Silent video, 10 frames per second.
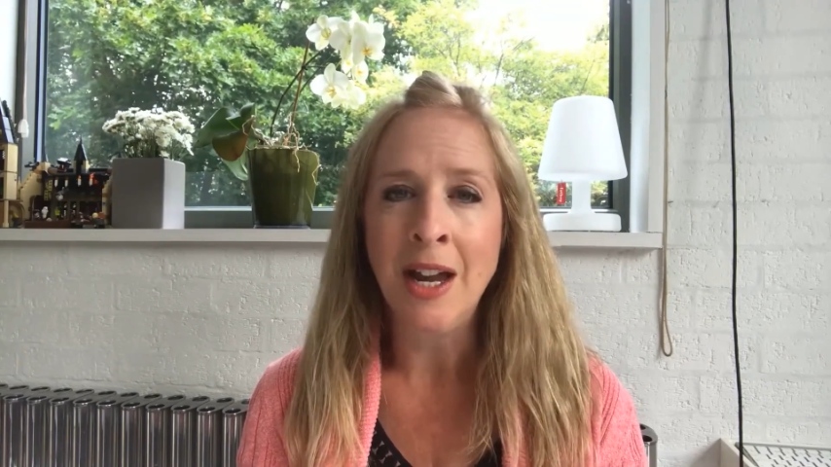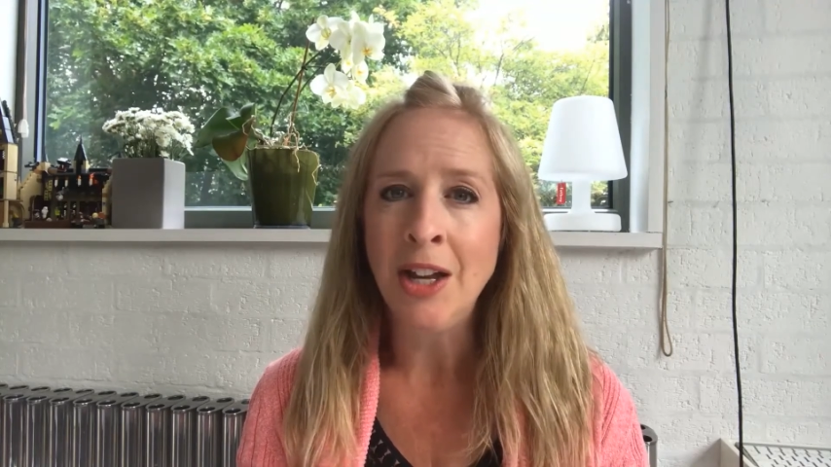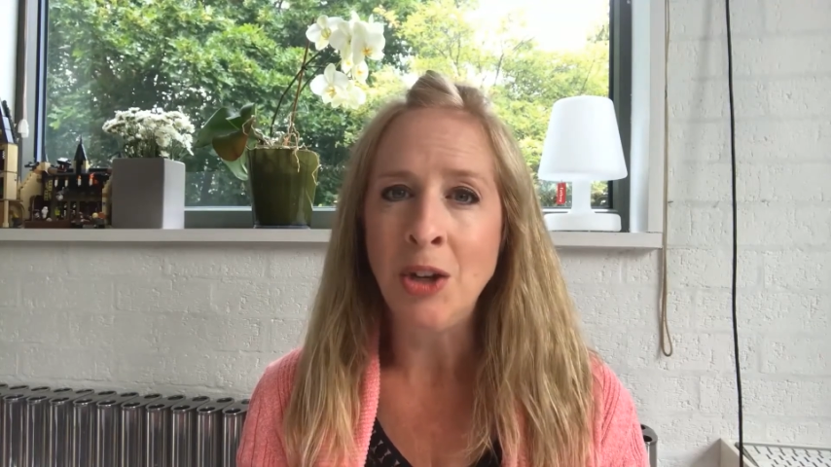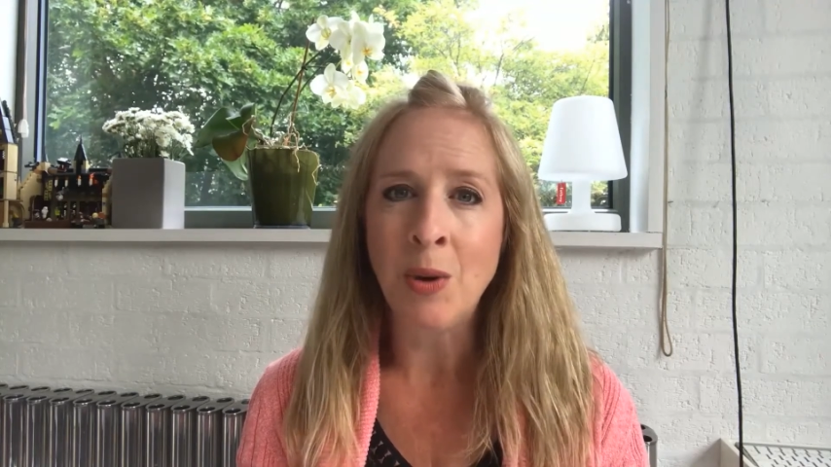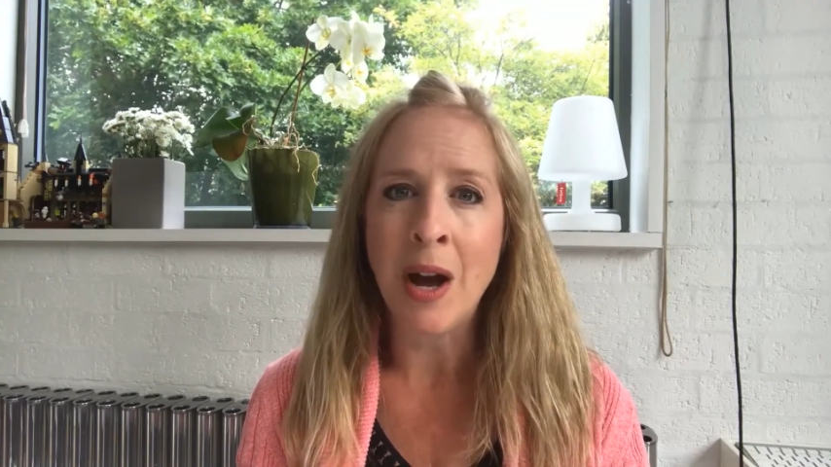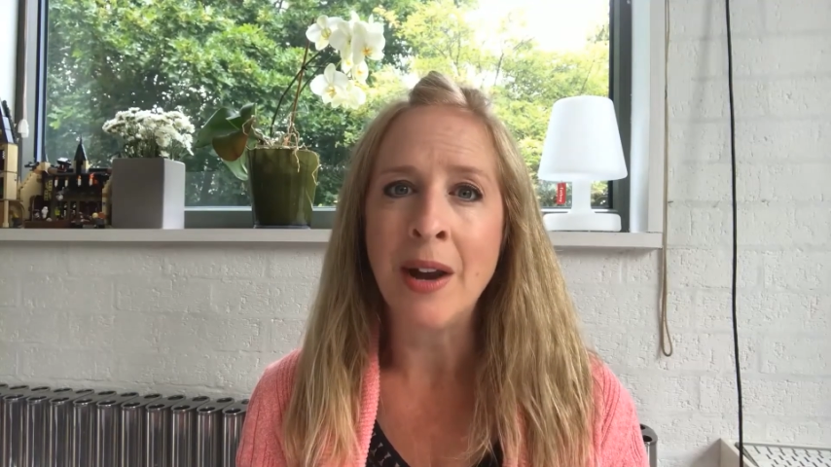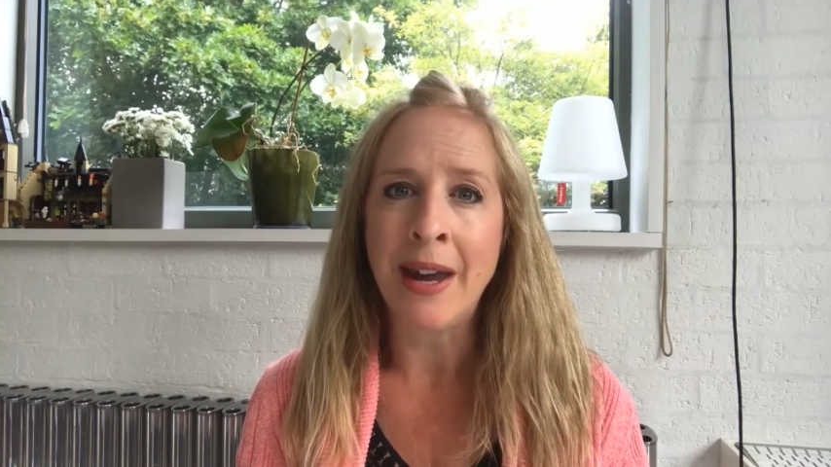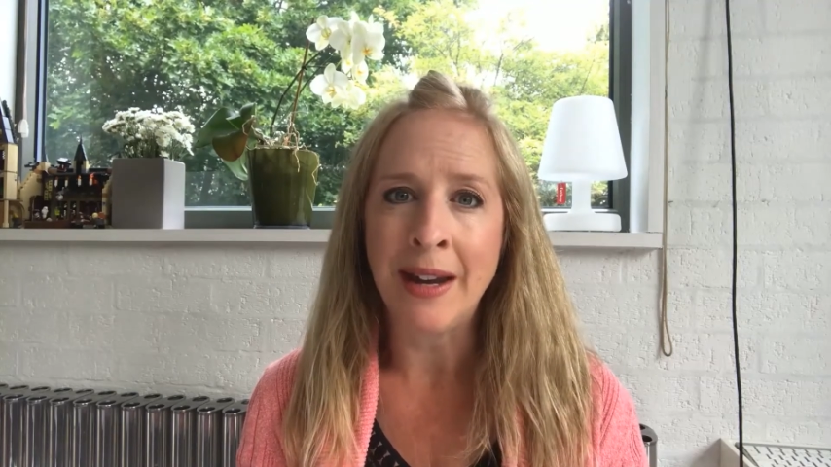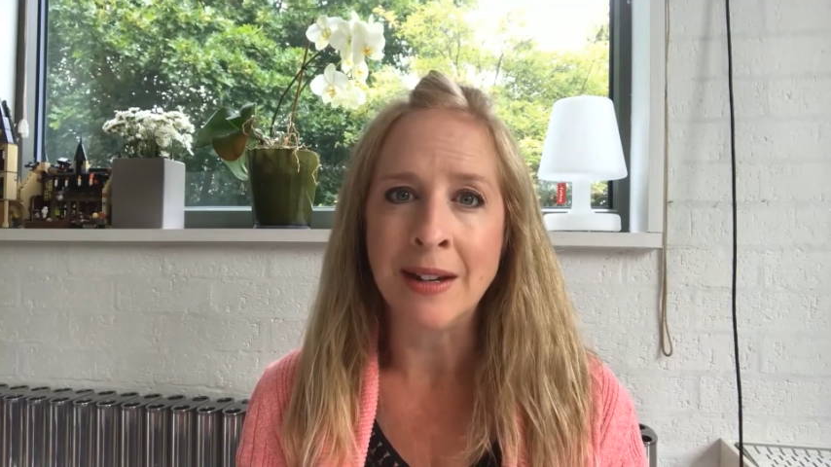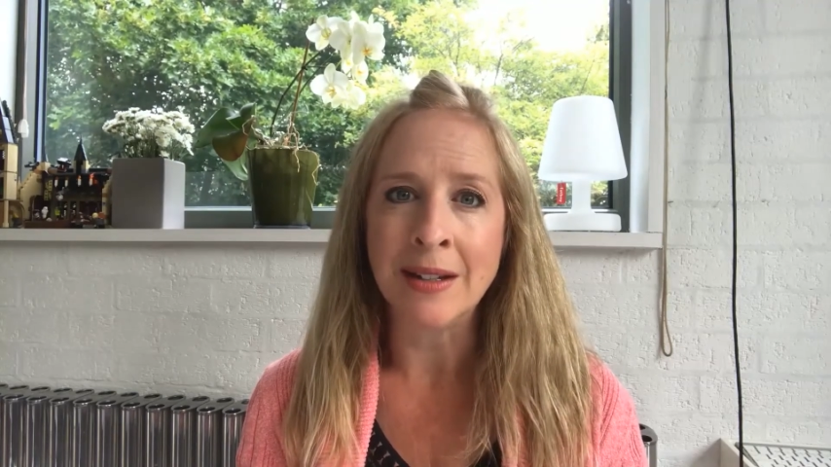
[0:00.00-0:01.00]
you can't
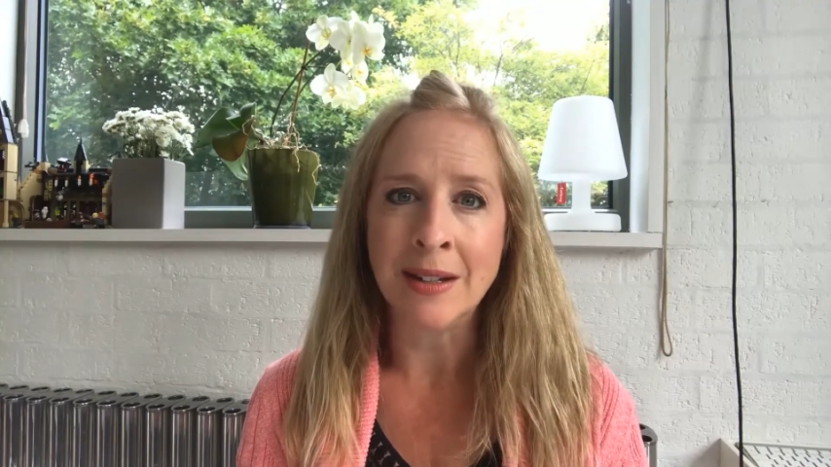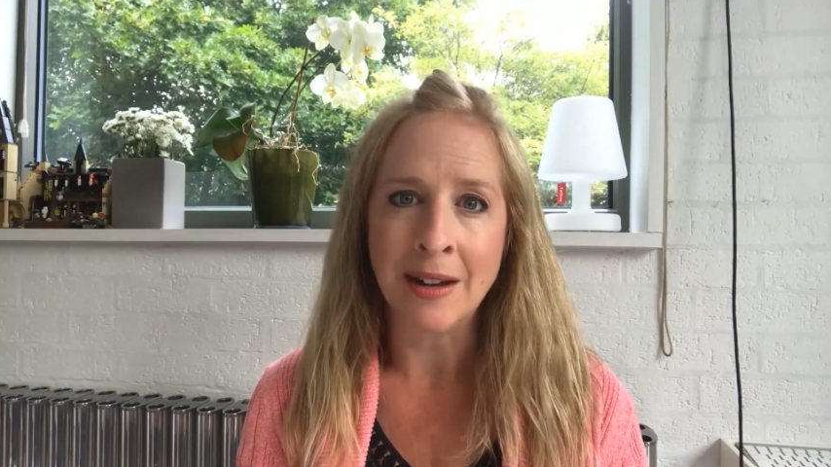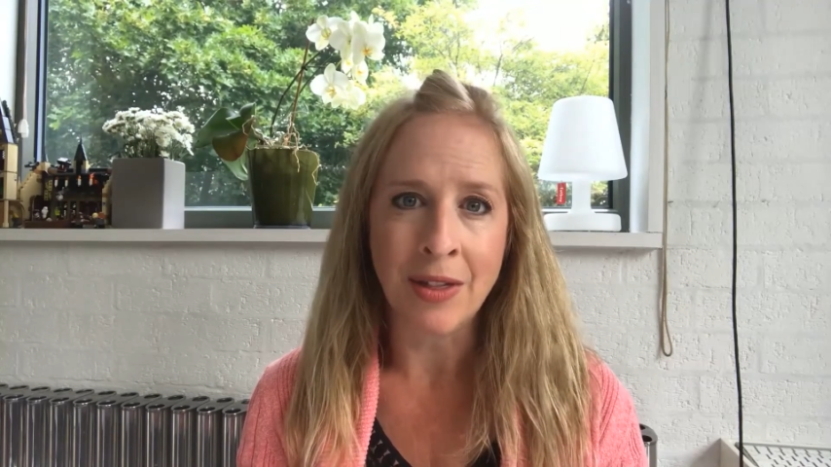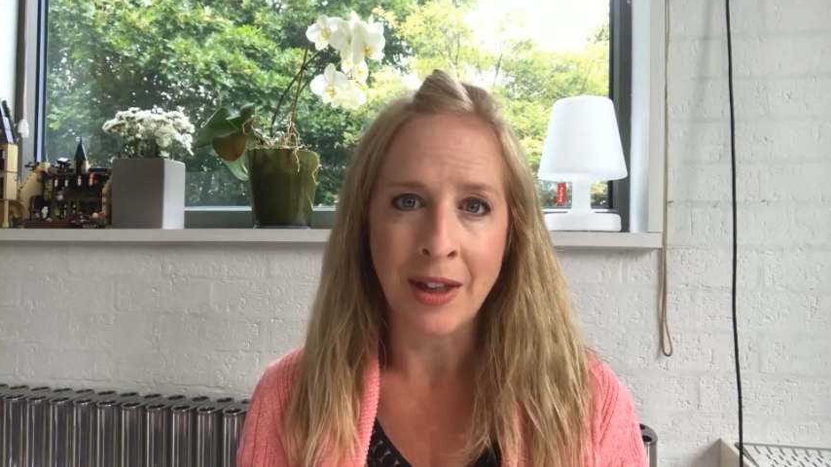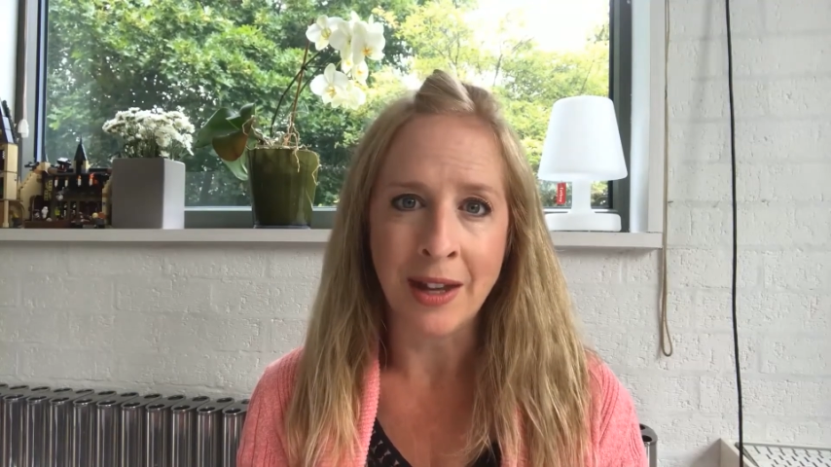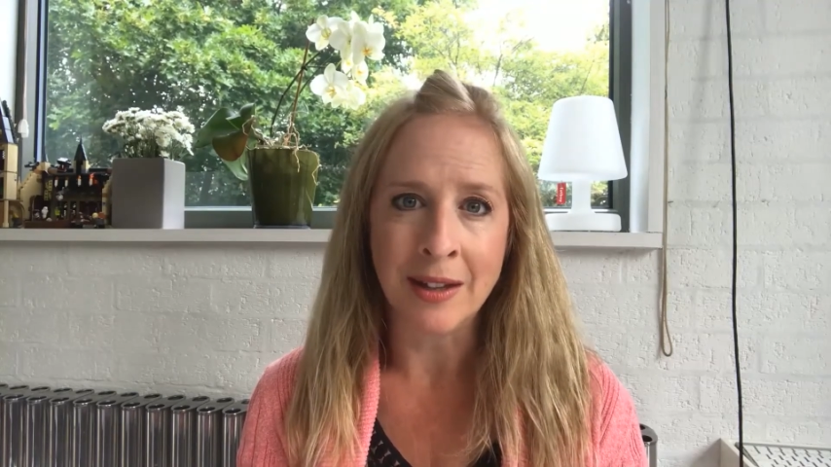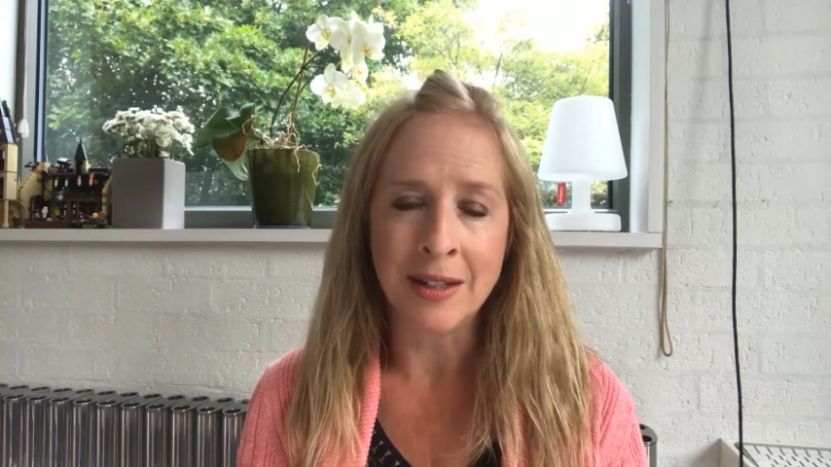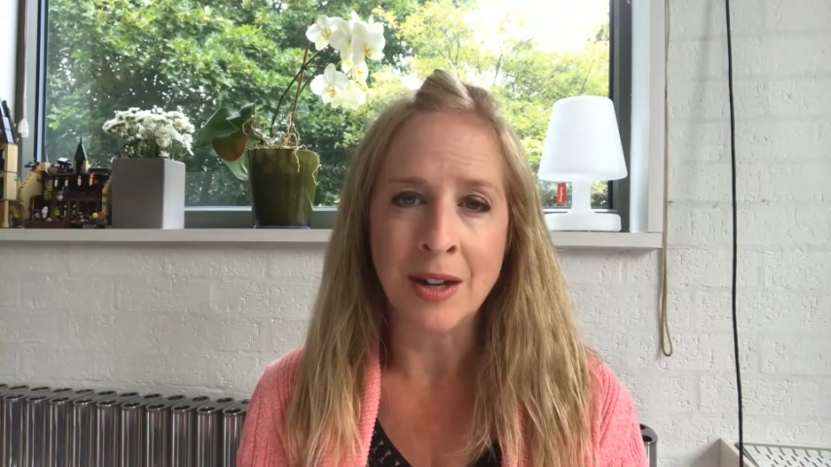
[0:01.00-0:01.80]
edit nothing, so